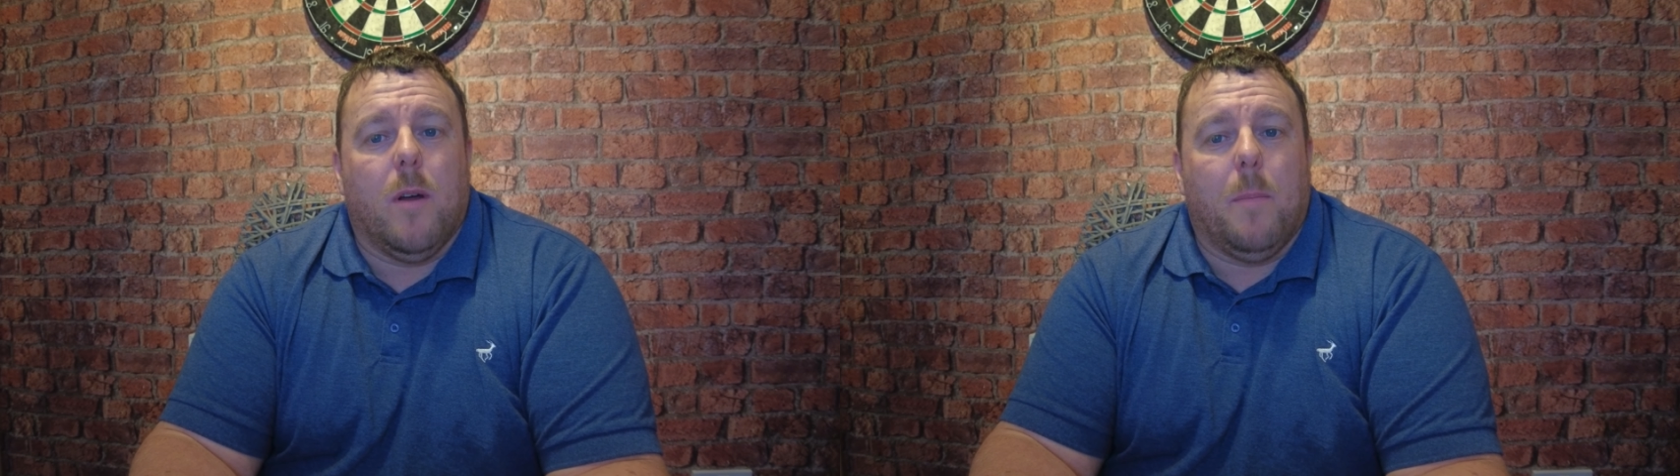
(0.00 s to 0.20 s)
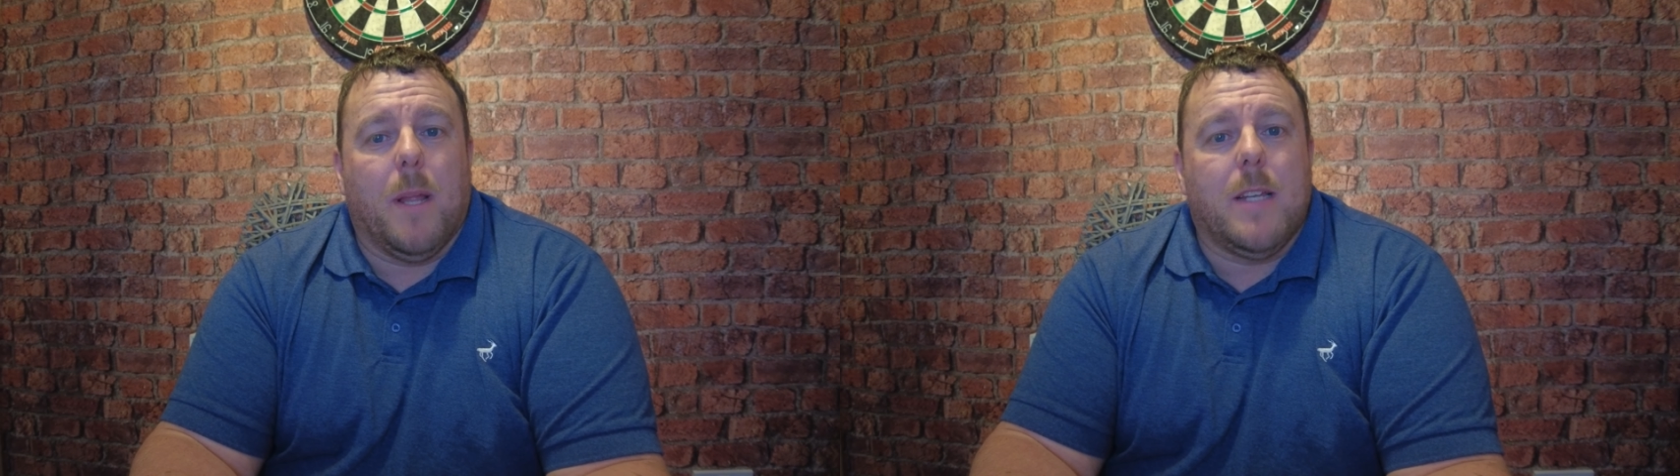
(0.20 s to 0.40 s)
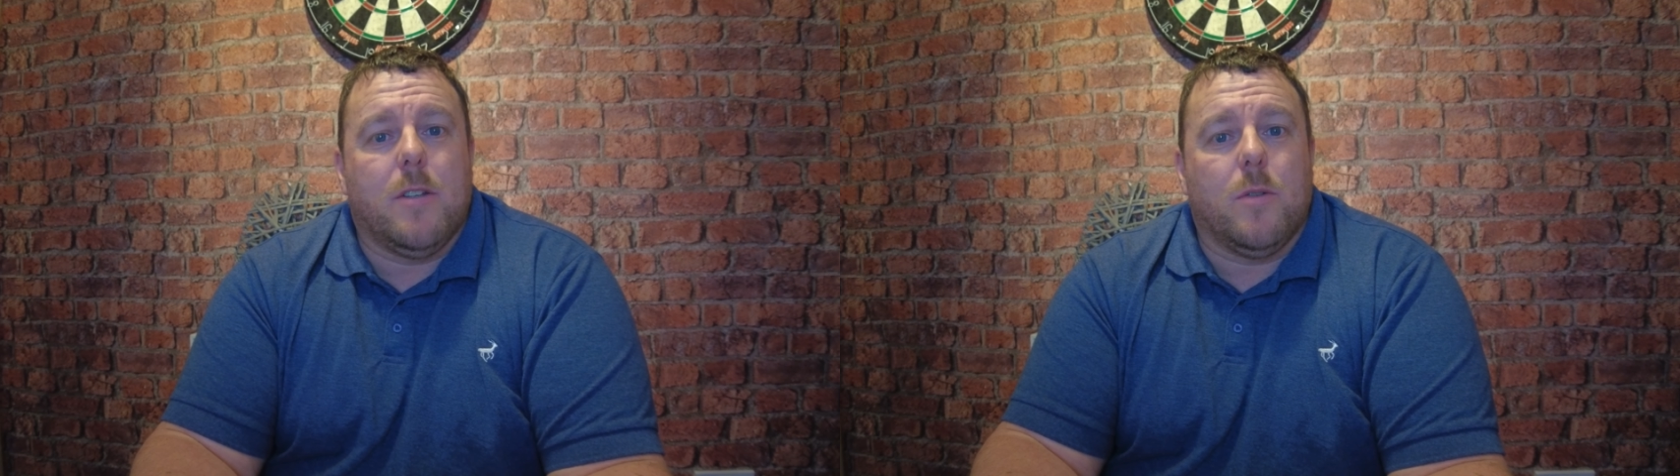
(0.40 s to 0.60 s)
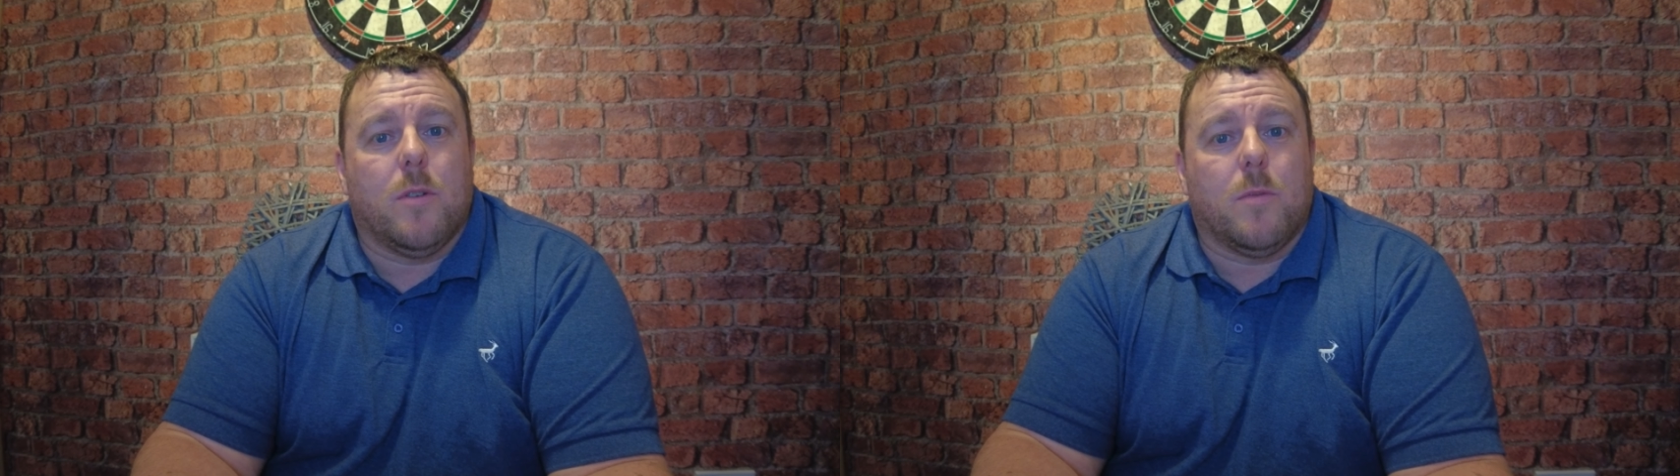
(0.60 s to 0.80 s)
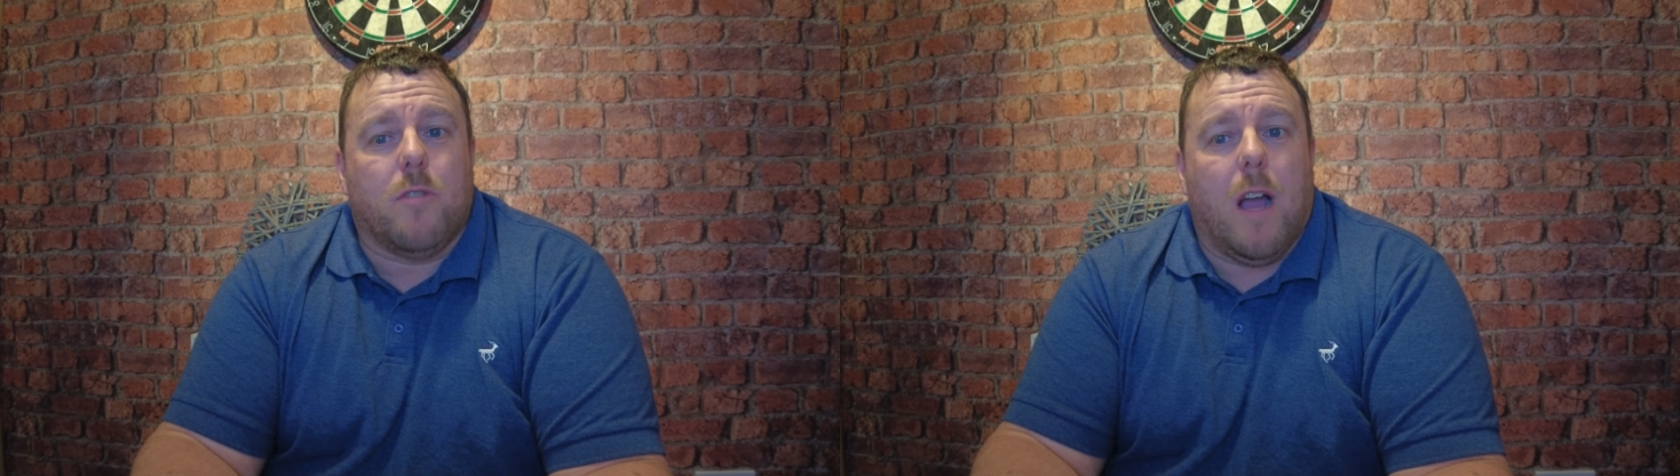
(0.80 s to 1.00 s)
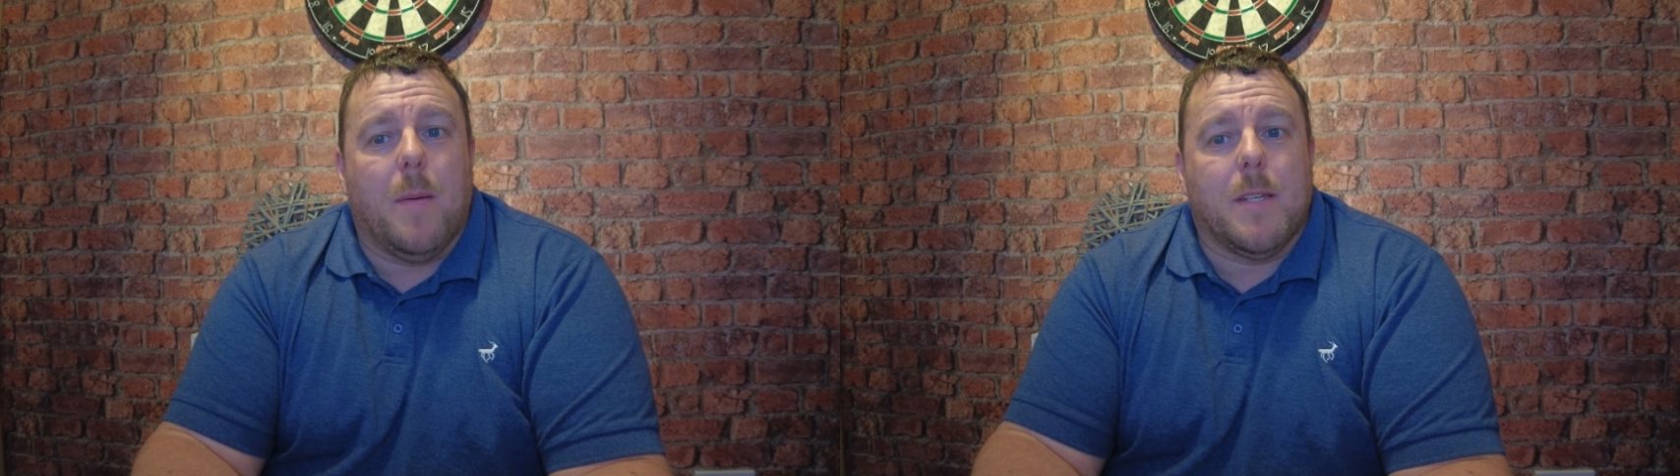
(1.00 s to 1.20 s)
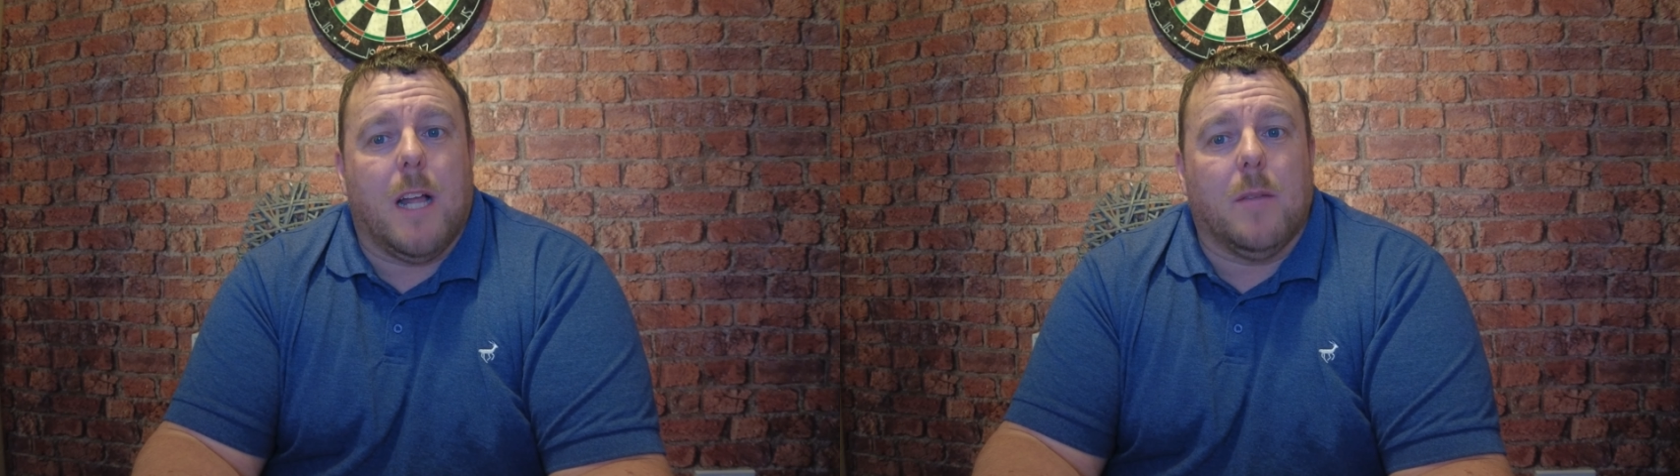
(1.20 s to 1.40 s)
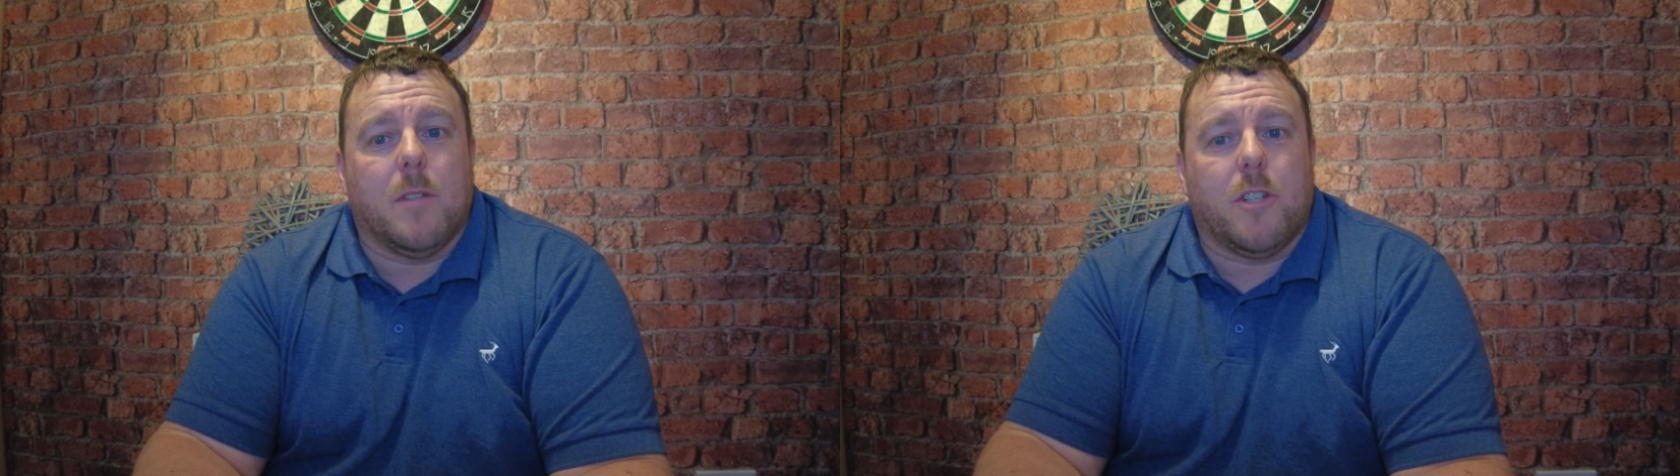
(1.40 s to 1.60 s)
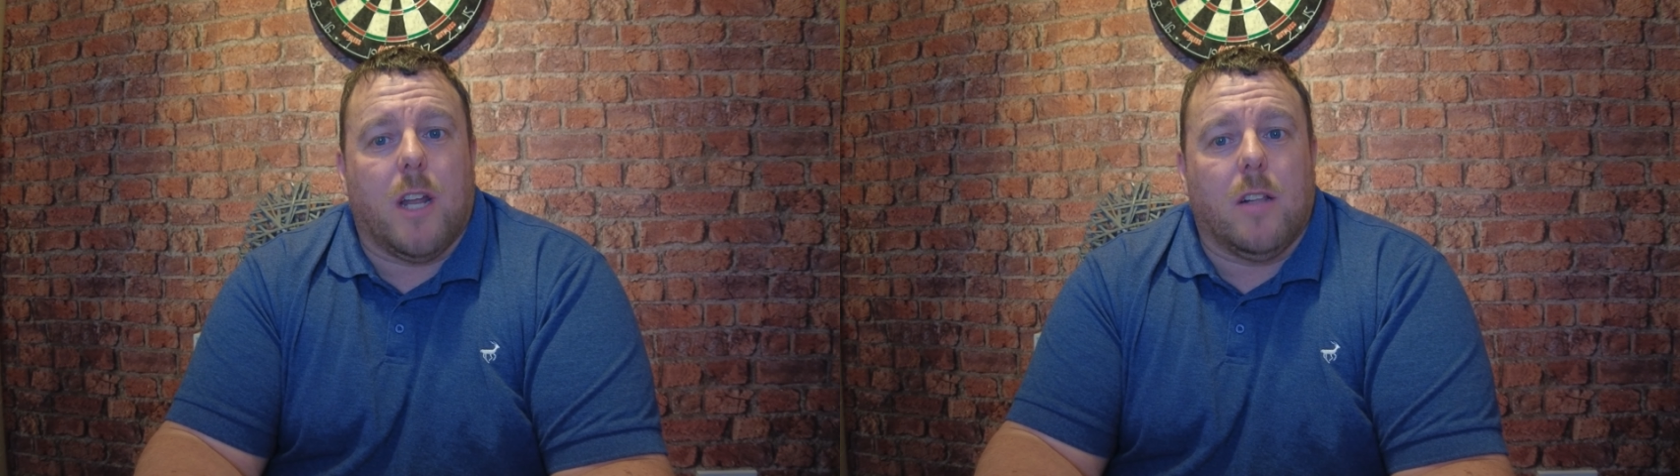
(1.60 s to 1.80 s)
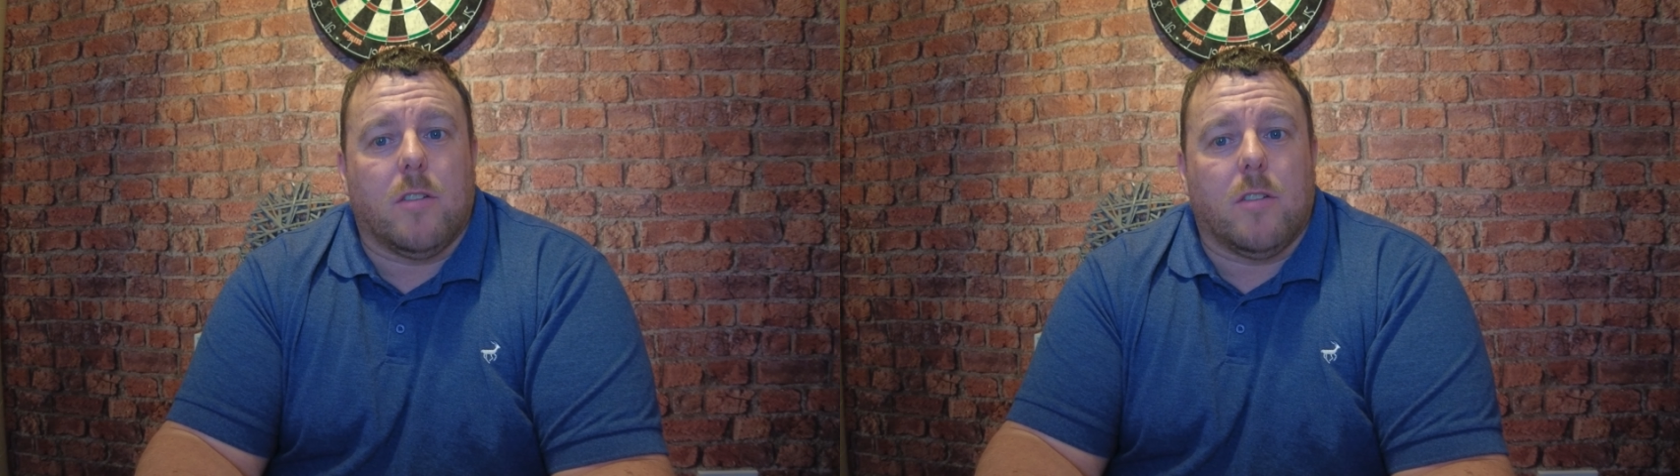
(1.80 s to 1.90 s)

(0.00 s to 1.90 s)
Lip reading: and please do subscribe as it helps the channel to